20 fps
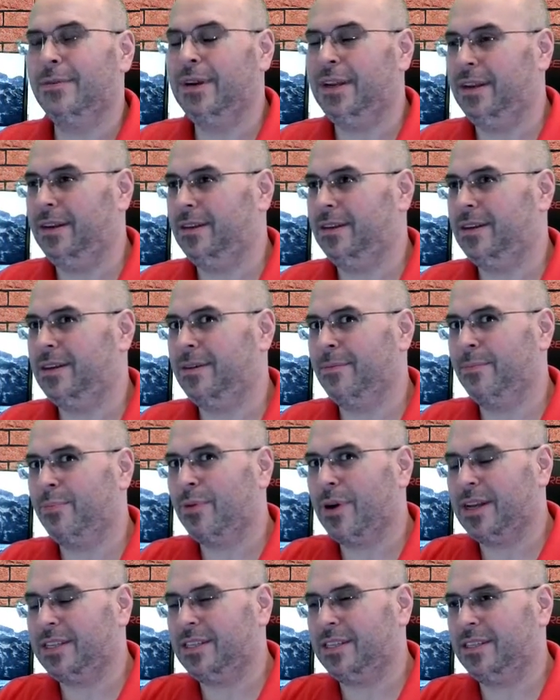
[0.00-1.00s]

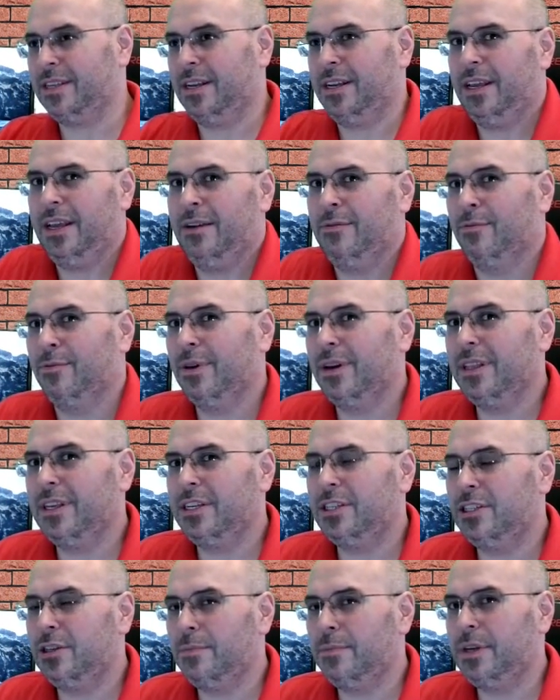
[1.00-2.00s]
compresses it, it really
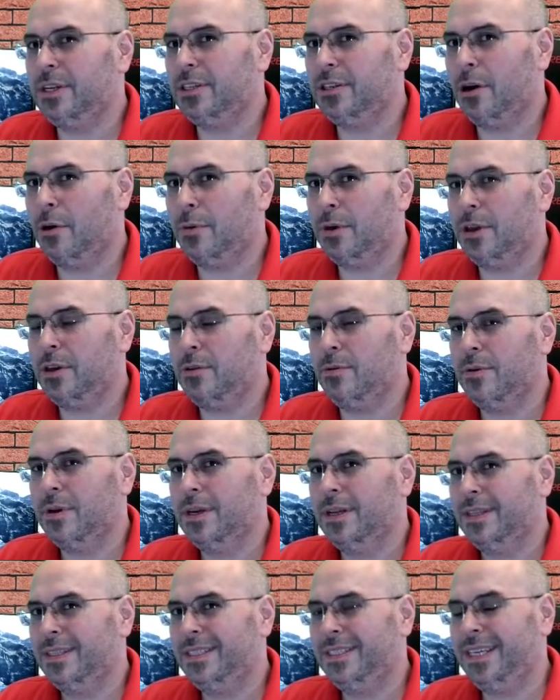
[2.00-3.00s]
should be showing you
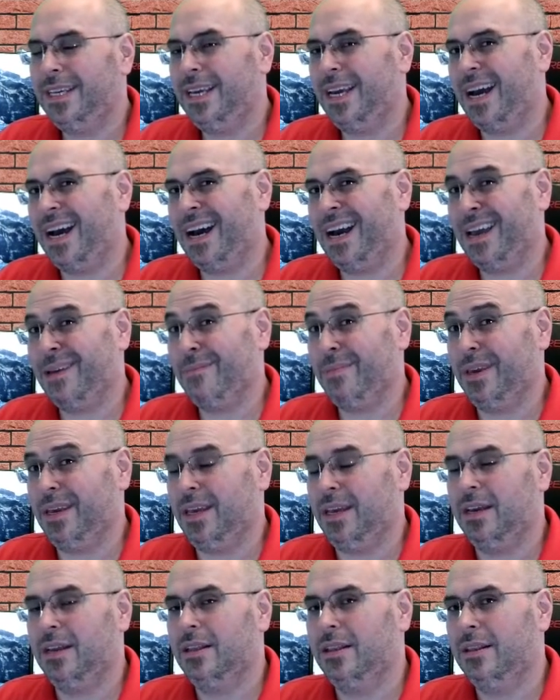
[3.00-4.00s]

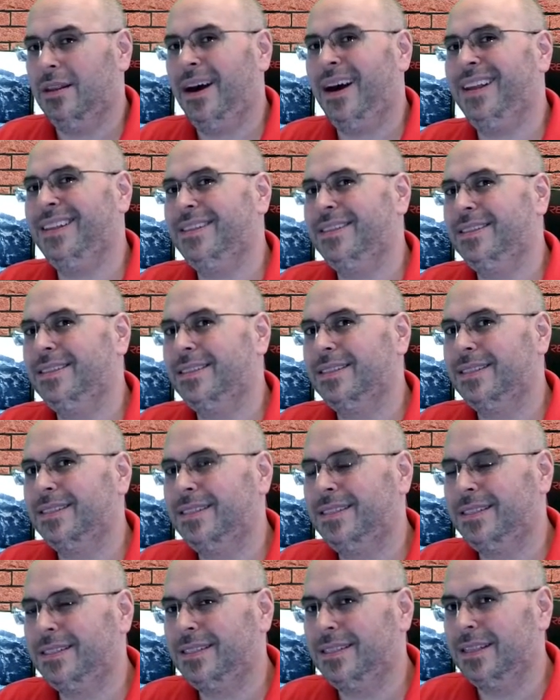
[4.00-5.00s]
TIB, not
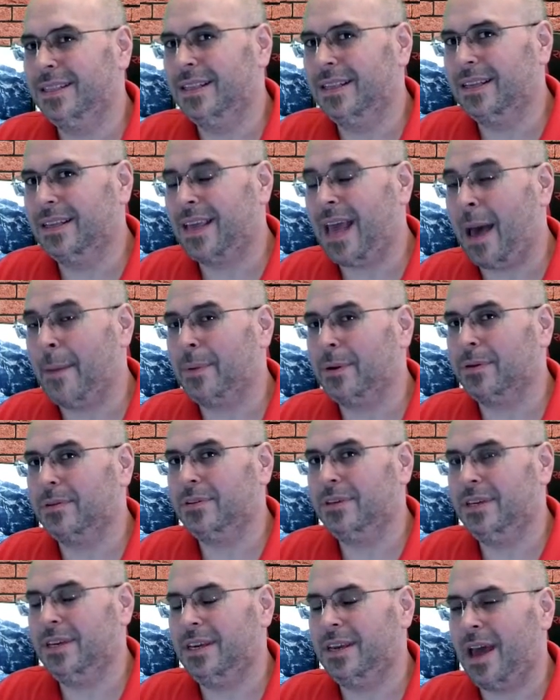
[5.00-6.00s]
capital
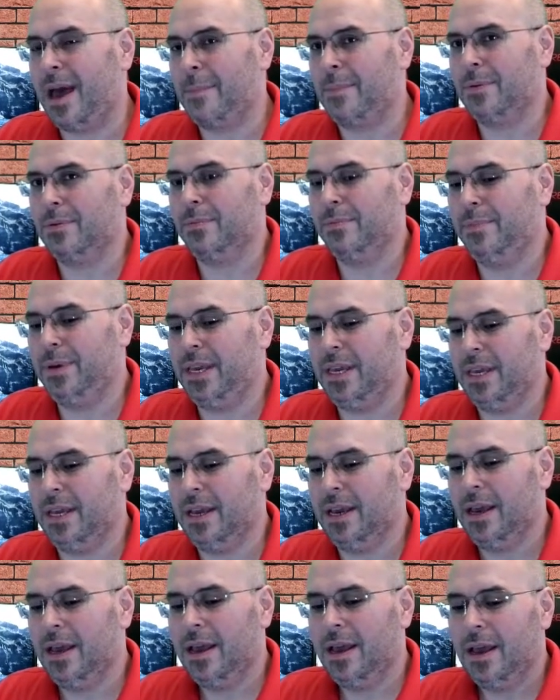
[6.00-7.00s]
T, capital B,
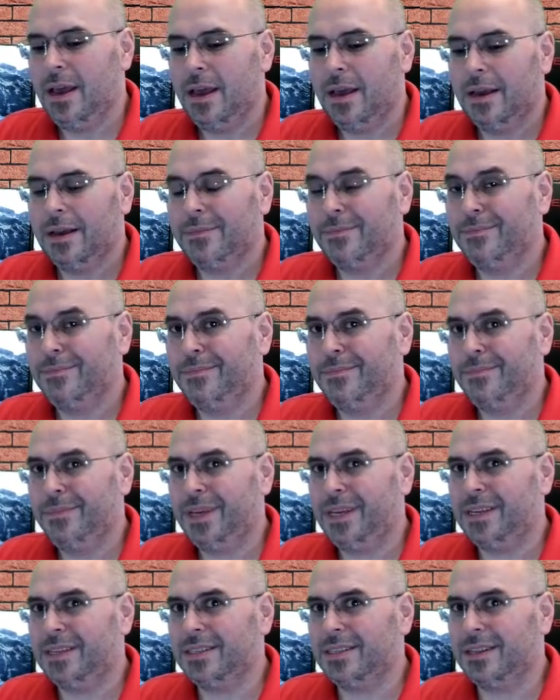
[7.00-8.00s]

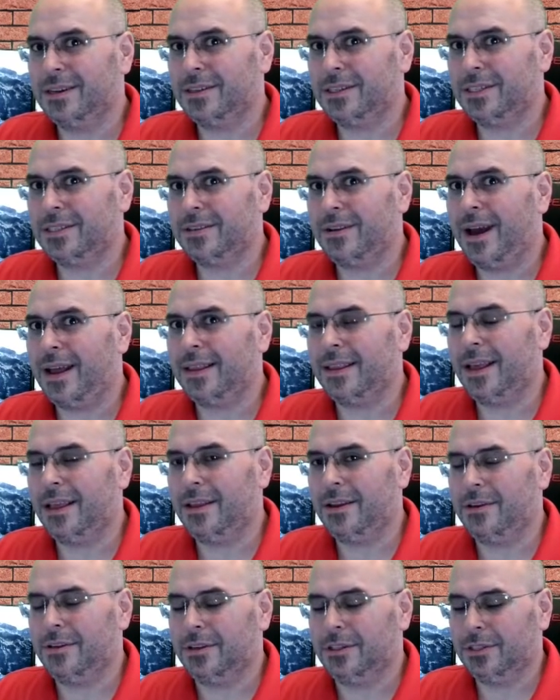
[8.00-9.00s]
because they're just not telling
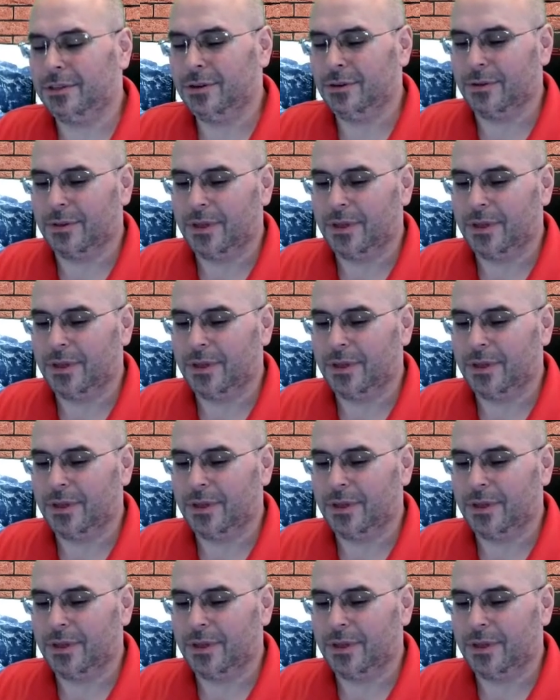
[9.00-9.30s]
you the truth.